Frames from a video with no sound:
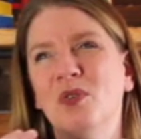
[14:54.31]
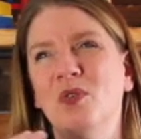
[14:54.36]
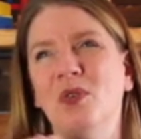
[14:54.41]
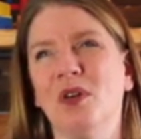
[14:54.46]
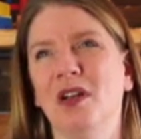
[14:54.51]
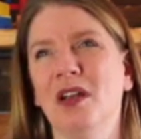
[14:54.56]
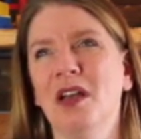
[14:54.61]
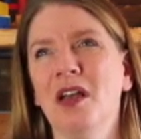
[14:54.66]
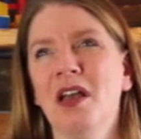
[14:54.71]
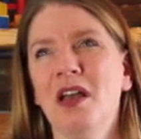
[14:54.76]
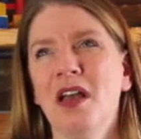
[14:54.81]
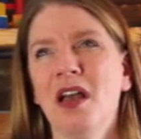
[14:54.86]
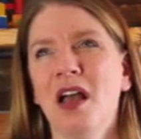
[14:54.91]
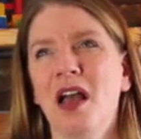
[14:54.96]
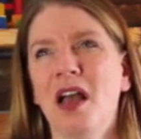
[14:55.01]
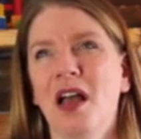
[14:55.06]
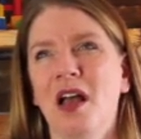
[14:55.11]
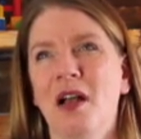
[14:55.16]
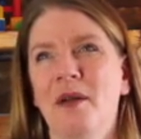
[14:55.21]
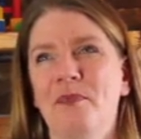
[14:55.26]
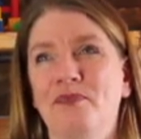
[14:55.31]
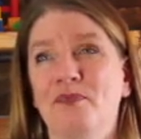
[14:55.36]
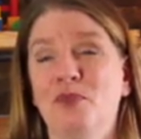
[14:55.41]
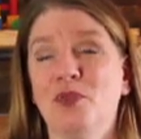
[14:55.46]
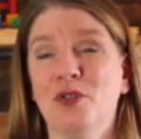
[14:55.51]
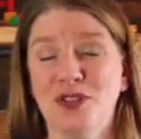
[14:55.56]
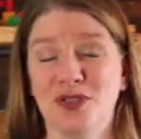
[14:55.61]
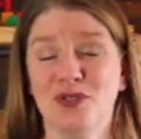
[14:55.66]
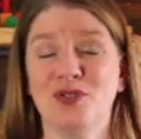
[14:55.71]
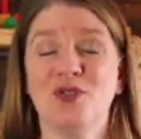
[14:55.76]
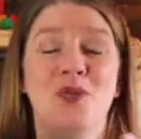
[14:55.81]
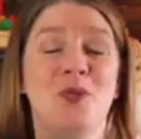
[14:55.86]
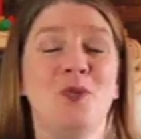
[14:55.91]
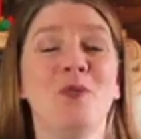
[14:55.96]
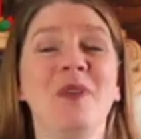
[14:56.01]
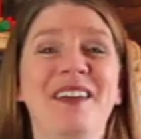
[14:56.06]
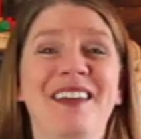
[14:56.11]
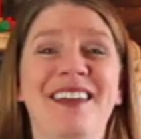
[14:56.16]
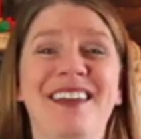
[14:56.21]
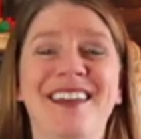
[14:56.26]
or
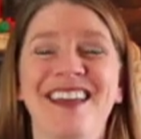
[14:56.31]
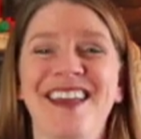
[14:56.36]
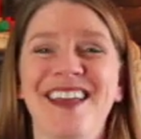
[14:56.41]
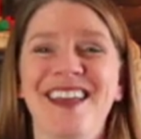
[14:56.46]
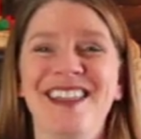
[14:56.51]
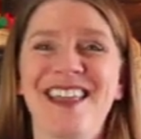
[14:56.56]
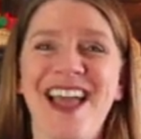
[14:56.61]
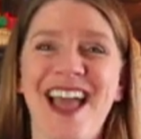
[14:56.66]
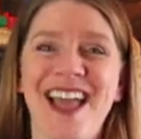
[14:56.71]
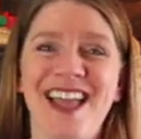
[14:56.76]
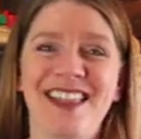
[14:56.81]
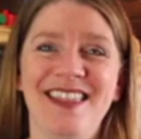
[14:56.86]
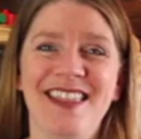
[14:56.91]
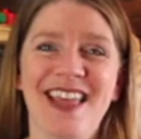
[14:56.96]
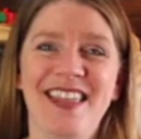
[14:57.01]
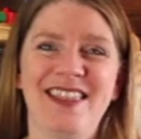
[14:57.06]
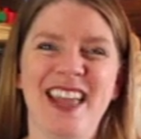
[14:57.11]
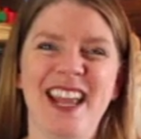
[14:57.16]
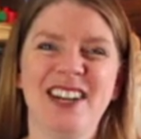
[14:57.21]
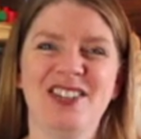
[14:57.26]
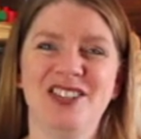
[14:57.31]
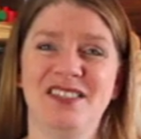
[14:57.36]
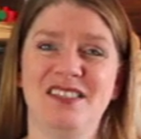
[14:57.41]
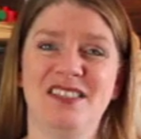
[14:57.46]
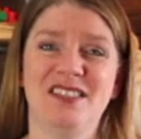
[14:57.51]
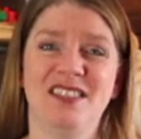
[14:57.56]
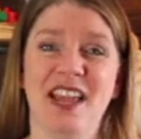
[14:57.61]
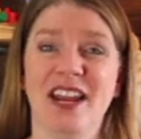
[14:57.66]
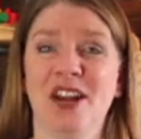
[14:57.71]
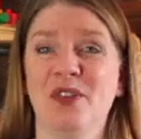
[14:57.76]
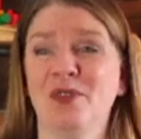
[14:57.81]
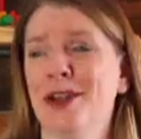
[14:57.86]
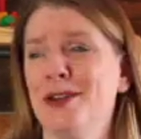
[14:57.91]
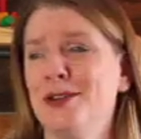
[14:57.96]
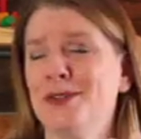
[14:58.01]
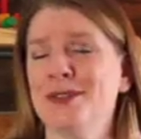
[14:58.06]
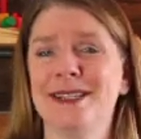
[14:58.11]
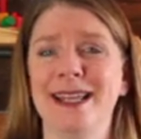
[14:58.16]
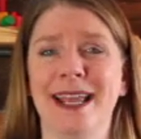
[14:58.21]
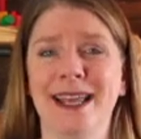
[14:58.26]
presume that they don't
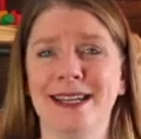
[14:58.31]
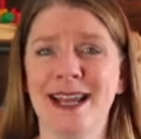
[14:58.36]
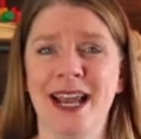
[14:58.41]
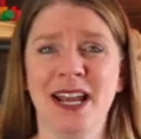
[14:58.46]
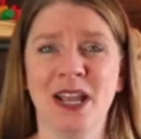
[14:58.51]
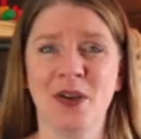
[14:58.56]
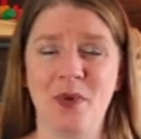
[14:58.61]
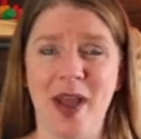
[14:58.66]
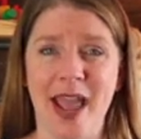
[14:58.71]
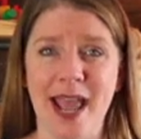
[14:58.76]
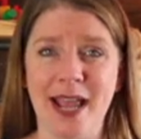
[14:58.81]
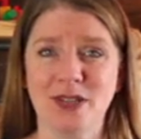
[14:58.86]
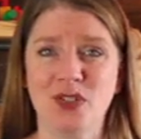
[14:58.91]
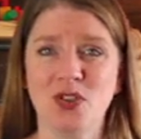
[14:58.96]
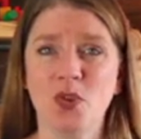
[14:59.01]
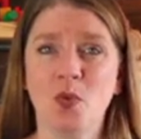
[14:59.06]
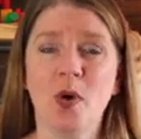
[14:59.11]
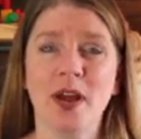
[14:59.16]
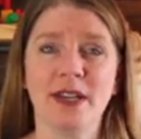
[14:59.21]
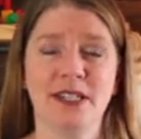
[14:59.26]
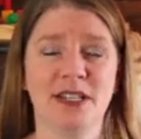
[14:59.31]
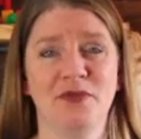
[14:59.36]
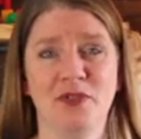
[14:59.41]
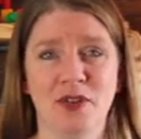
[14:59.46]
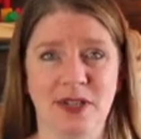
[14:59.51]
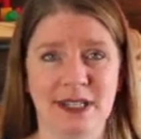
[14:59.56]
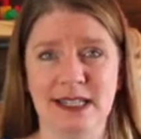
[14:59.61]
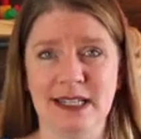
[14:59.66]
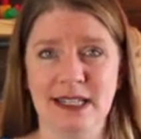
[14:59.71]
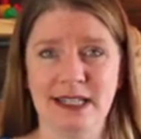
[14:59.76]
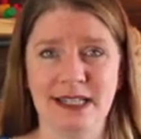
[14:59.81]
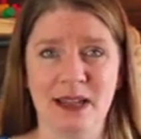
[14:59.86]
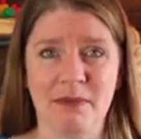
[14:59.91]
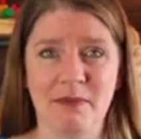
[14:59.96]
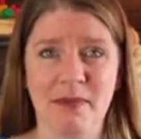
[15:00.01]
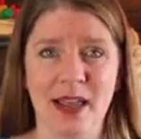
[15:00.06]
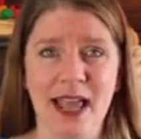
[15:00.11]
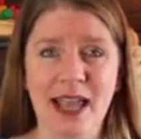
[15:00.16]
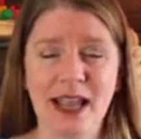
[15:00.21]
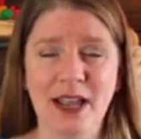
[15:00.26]
understand anyway. So what difference does it
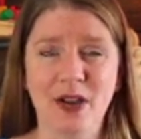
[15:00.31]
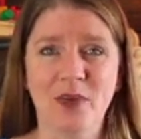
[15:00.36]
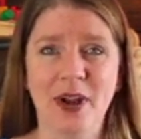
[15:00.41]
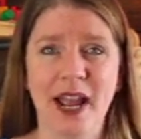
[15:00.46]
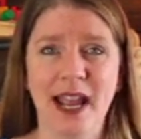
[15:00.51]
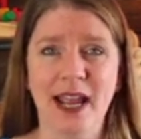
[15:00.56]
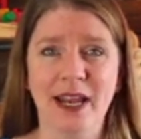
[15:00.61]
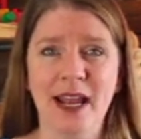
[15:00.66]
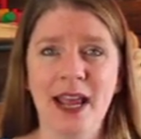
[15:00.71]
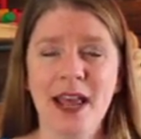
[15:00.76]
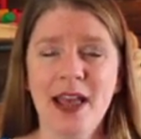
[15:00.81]
make, right?